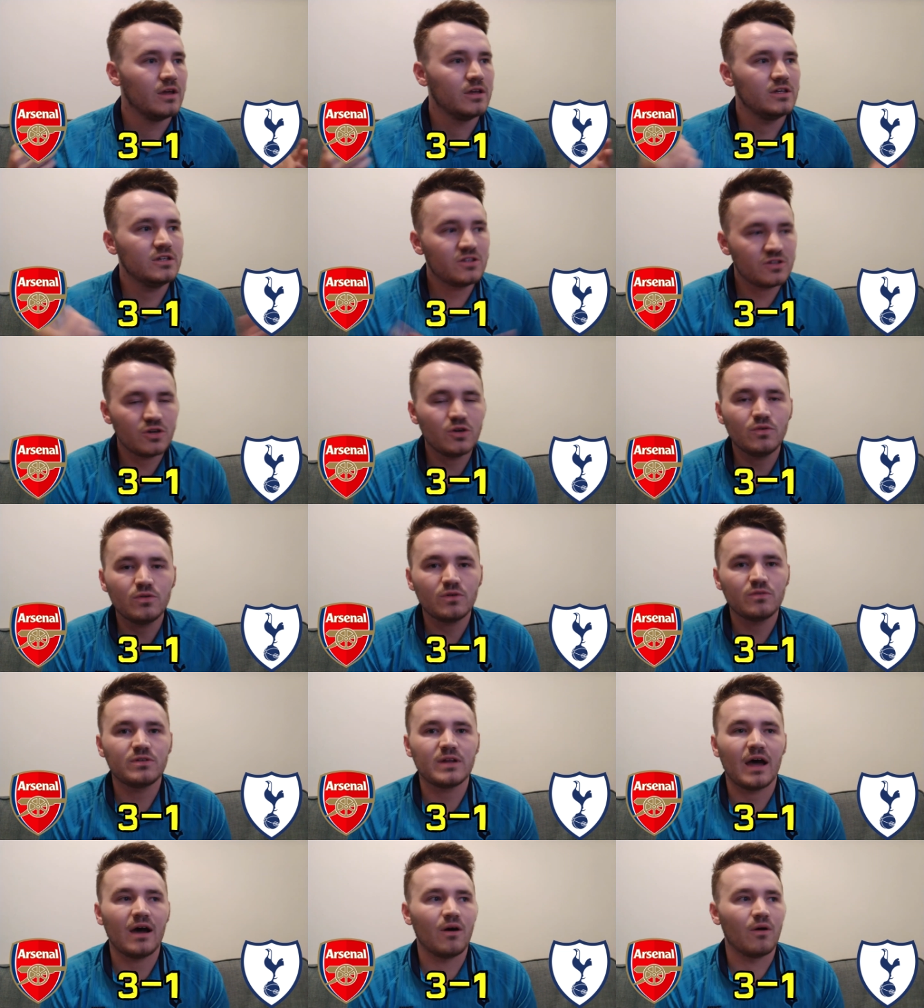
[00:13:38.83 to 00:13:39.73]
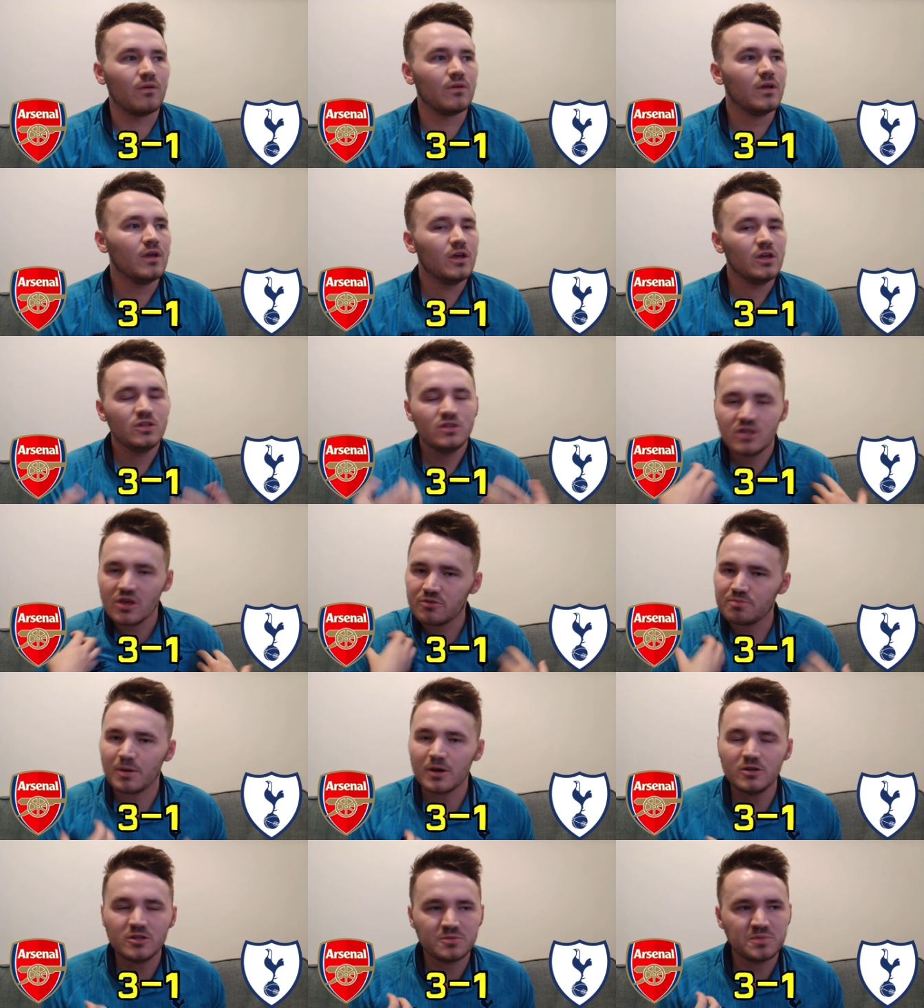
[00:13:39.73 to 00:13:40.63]
You're 2 0 down. You're
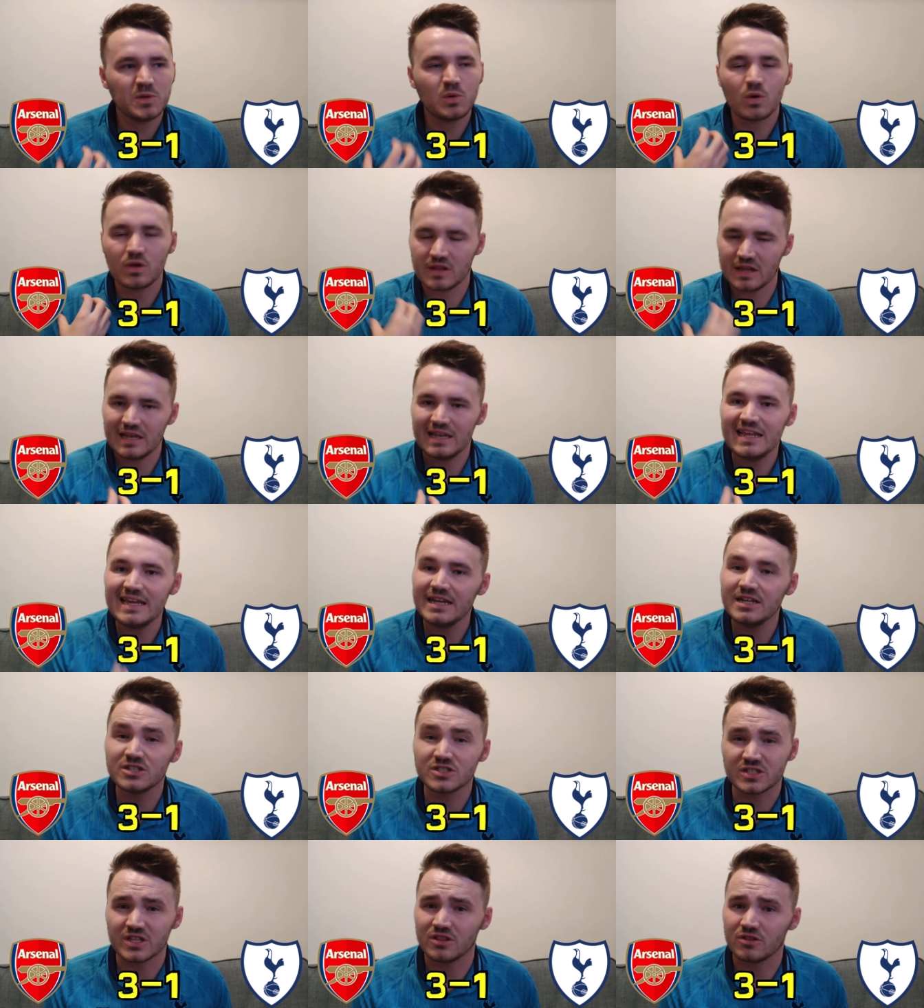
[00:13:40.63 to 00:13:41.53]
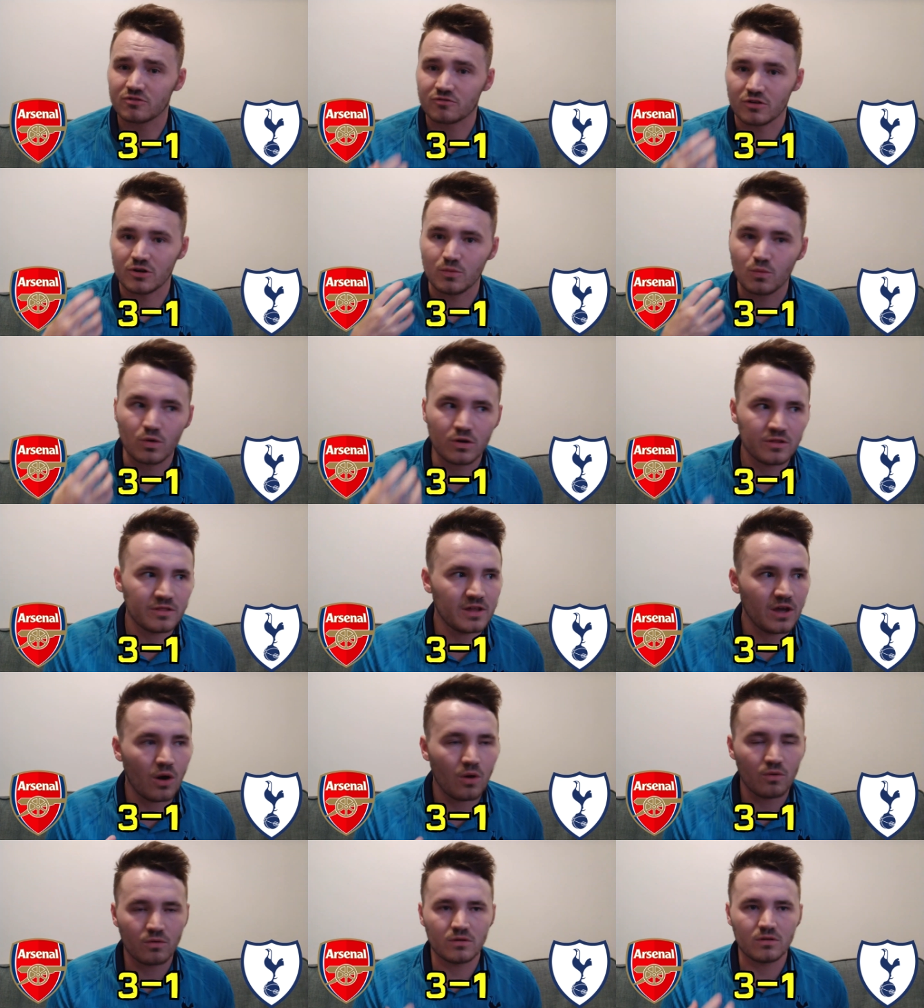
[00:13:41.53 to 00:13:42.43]
supposed to be one of the leaders in the group, one of
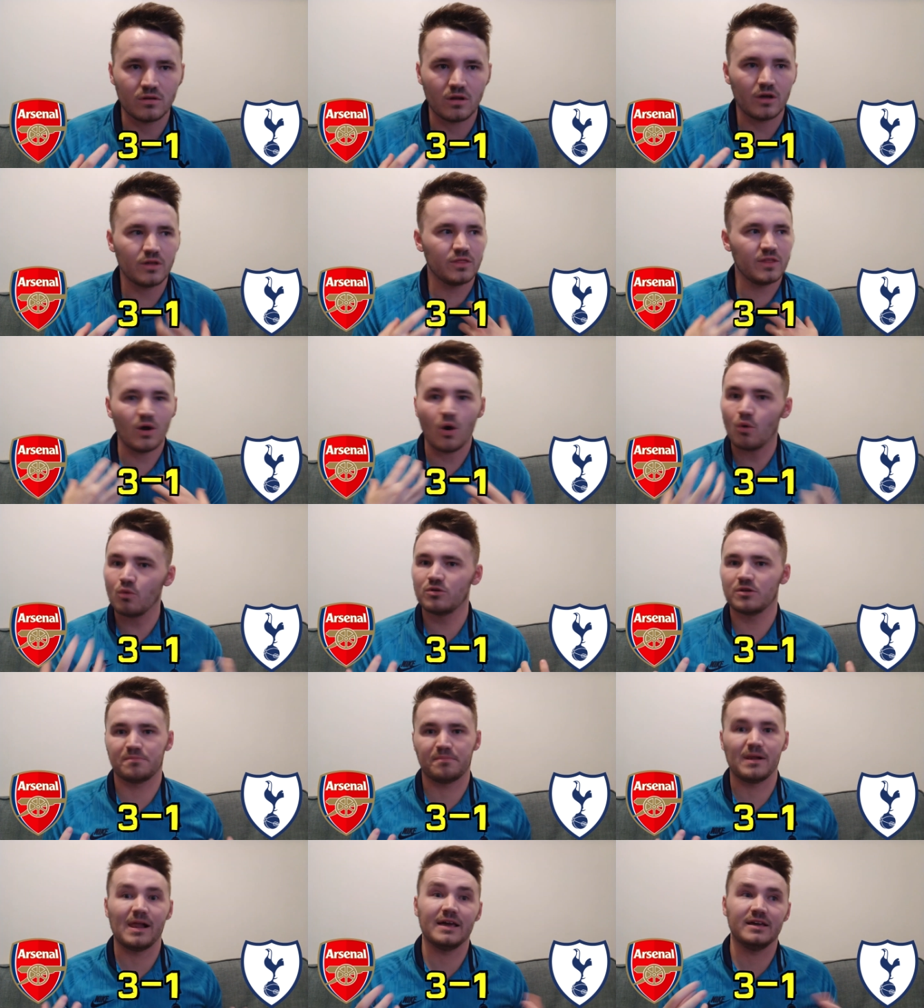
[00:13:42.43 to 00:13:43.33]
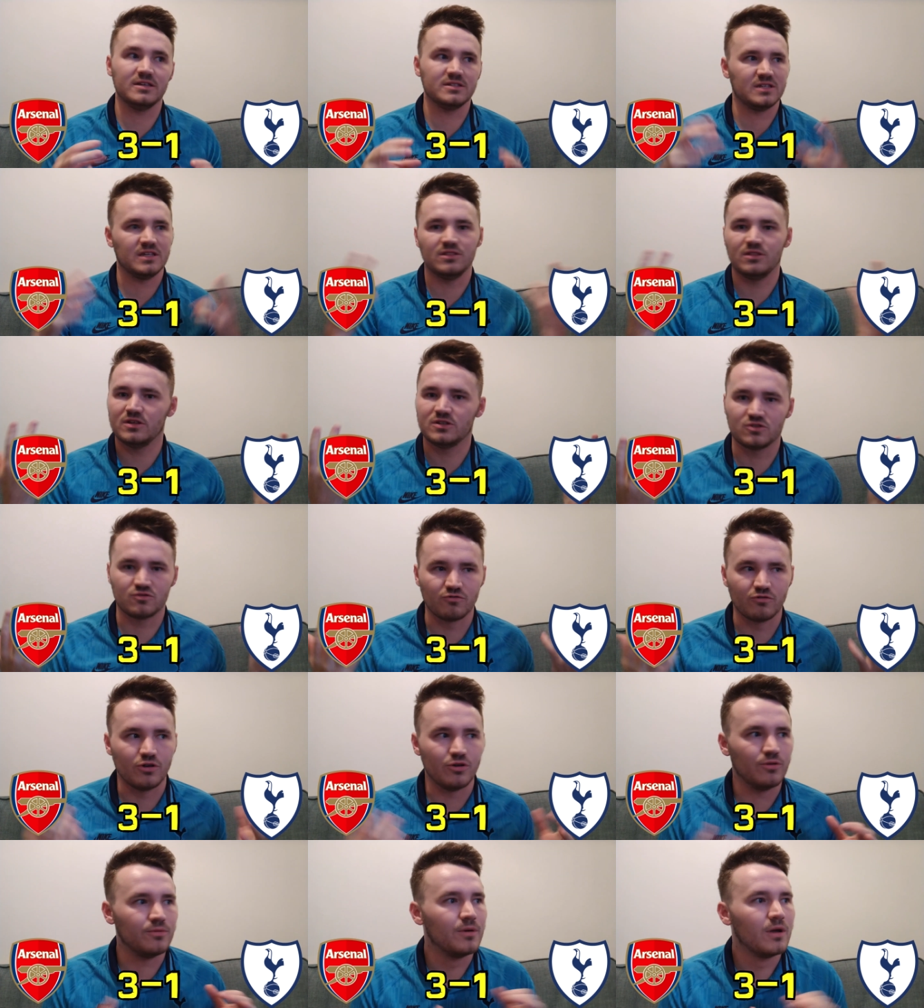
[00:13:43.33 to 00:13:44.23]
the old, like the older players in this
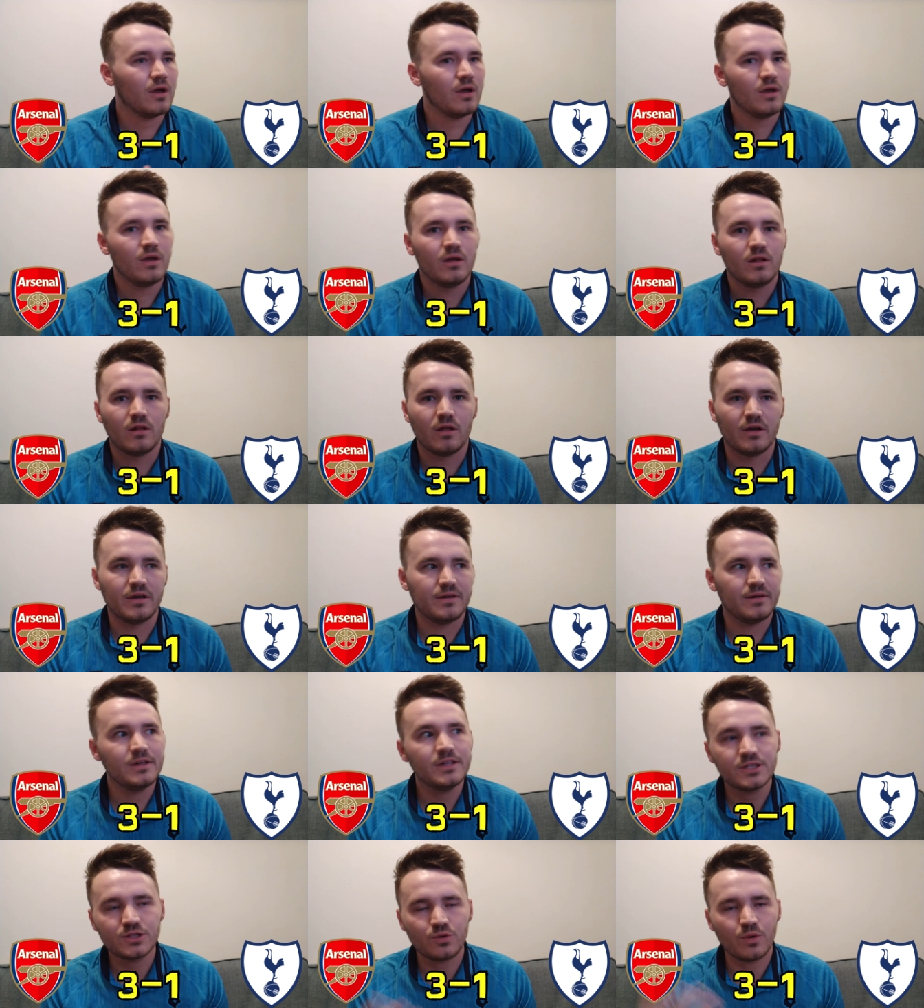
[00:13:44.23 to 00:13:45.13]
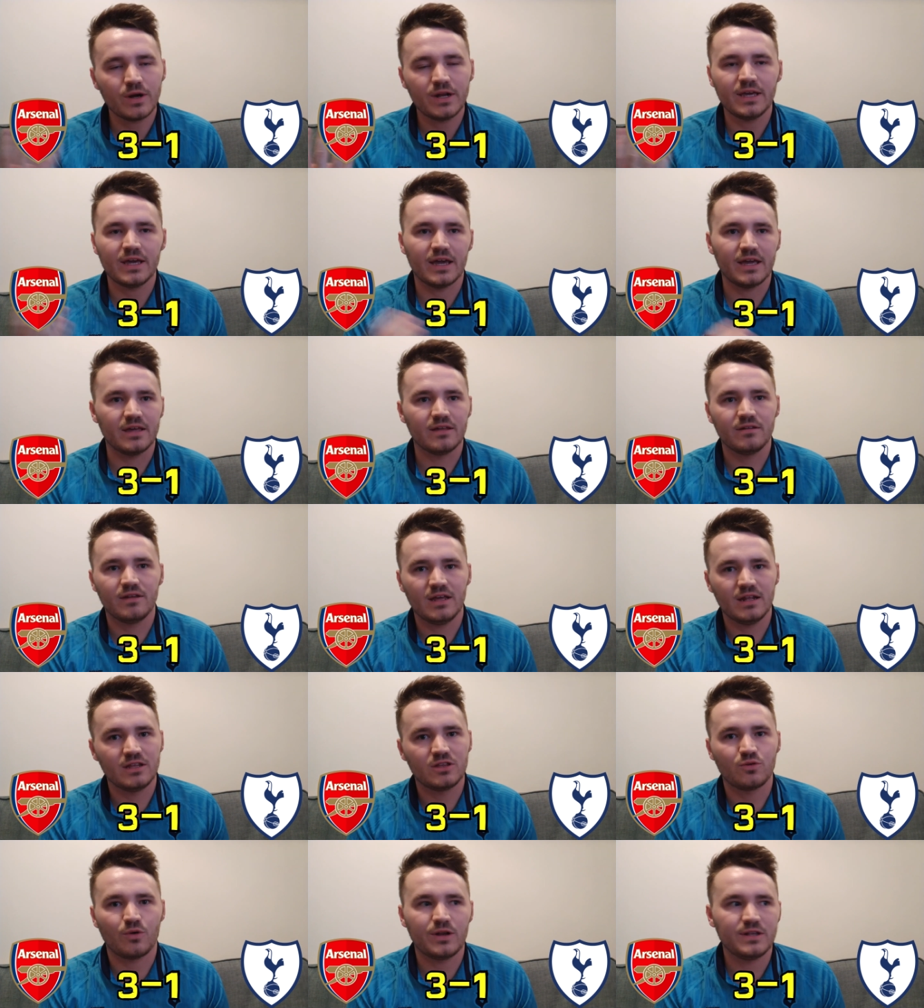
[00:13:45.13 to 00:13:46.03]
group. Like, he's 28,
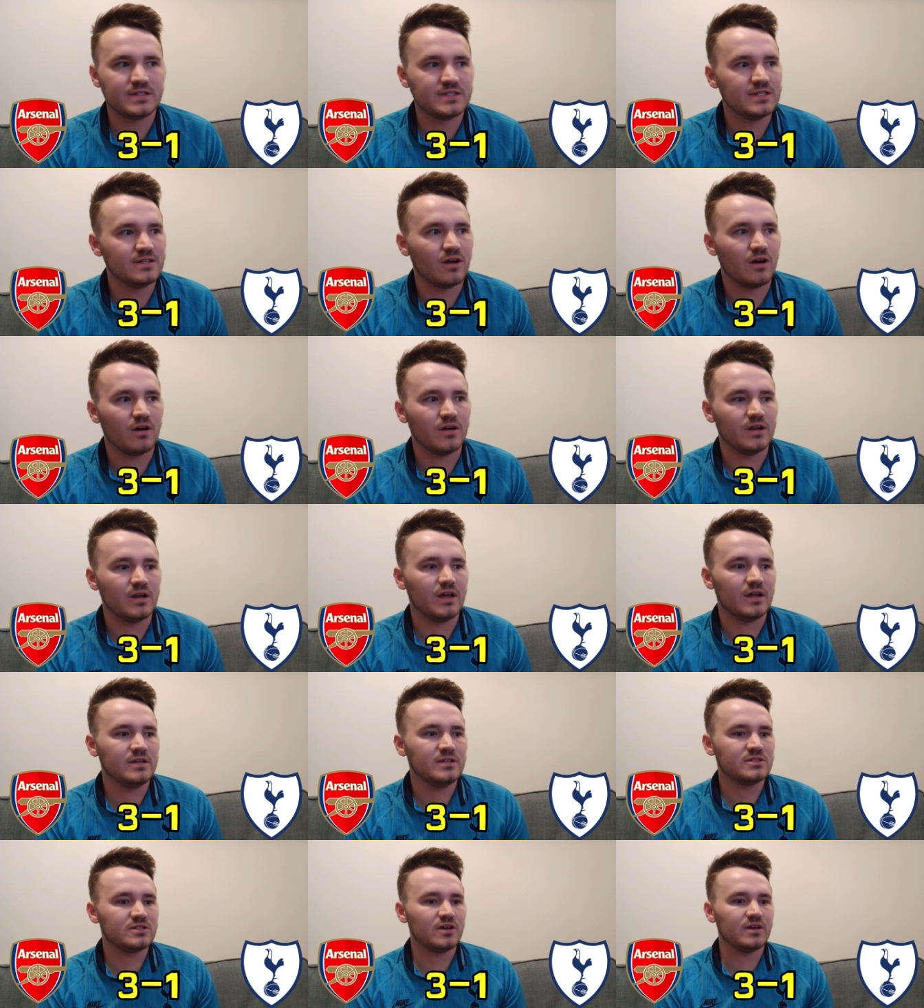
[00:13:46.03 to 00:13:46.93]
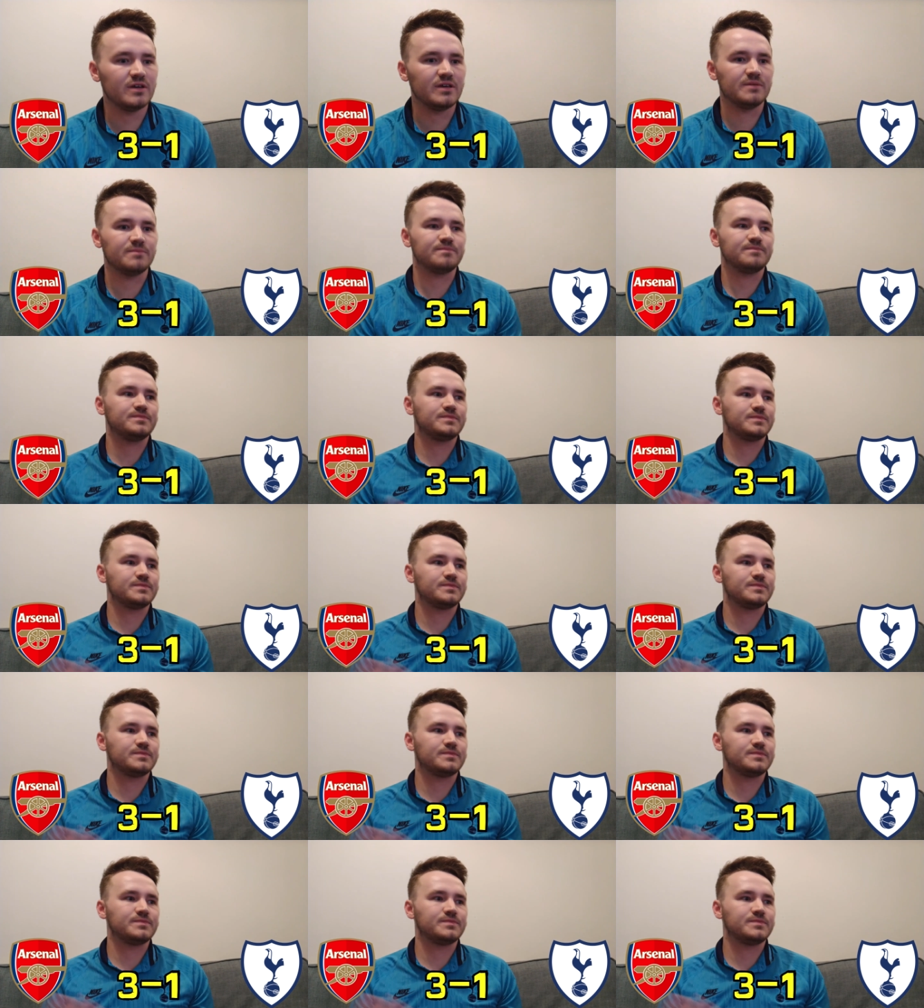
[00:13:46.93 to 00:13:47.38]
nearly 29, and he's like,